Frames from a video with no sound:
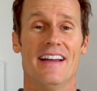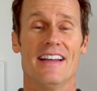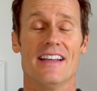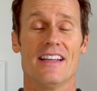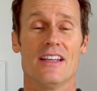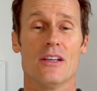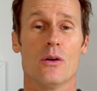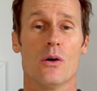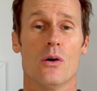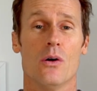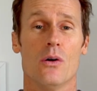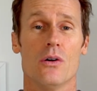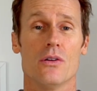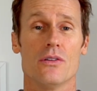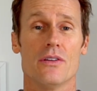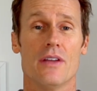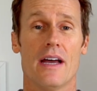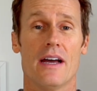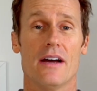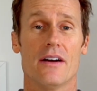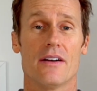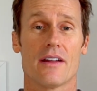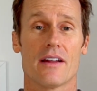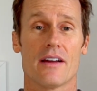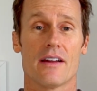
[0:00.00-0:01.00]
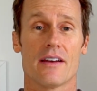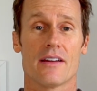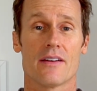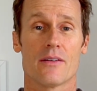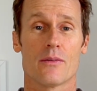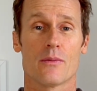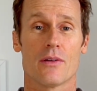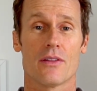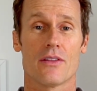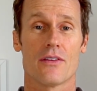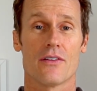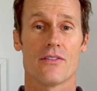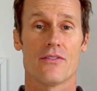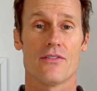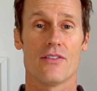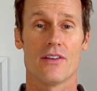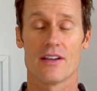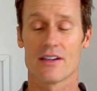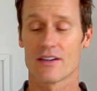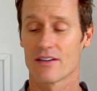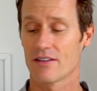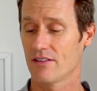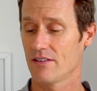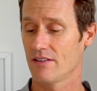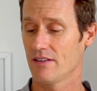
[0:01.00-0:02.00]
You hold down on it with your
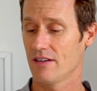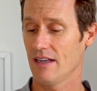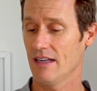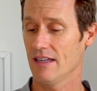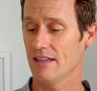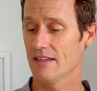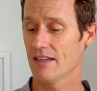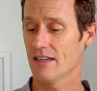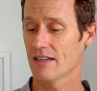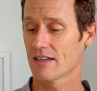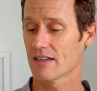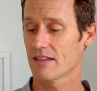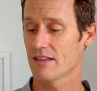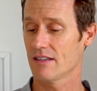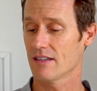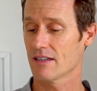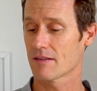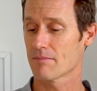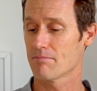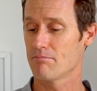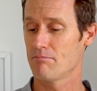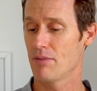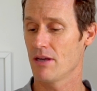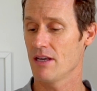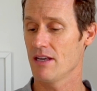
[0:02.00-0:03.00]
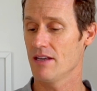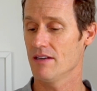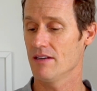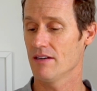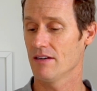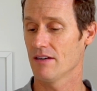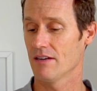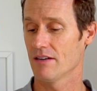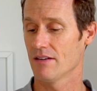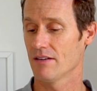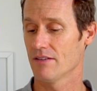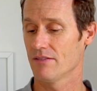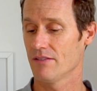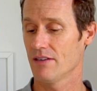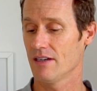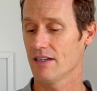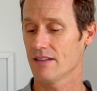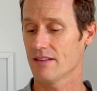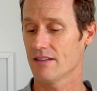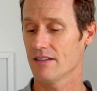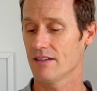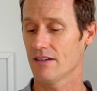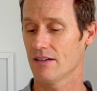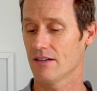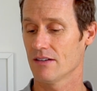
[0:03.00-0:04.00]
finger and then click pin right
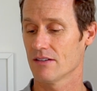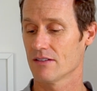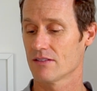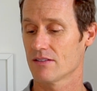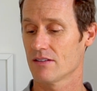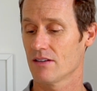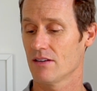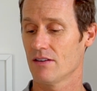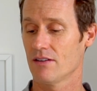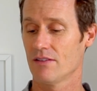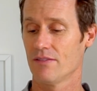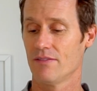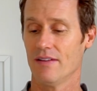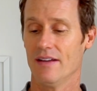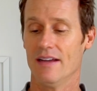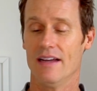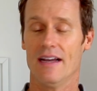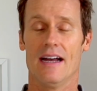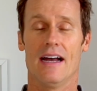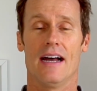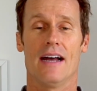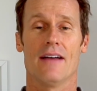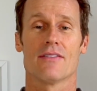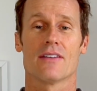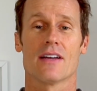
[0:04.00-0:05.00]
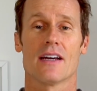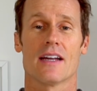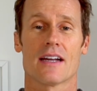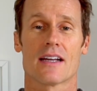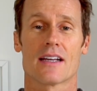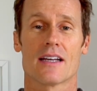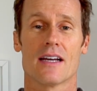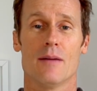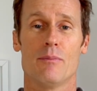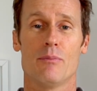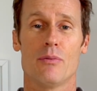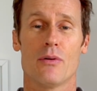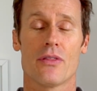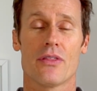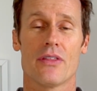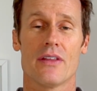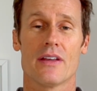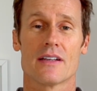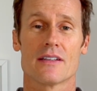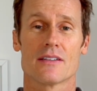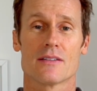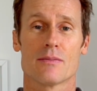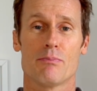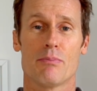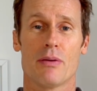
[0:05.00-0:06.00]
there. So I've got a couple
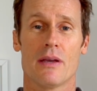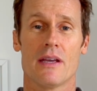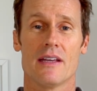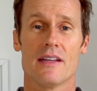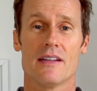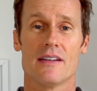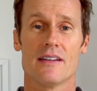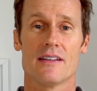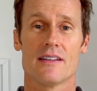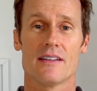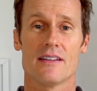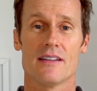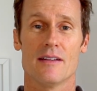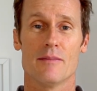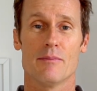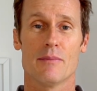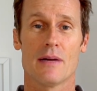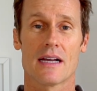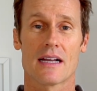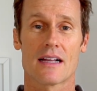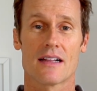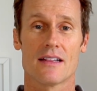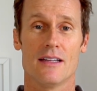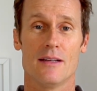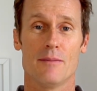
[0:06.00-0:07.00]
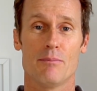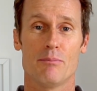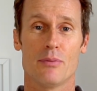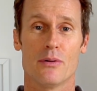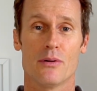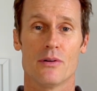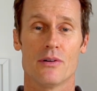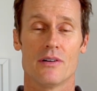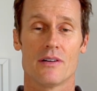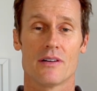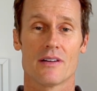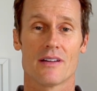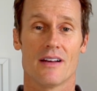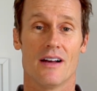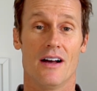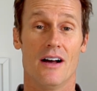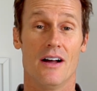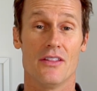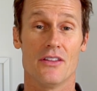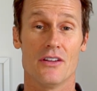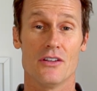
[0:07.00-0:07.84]
things pinned in my clipboard on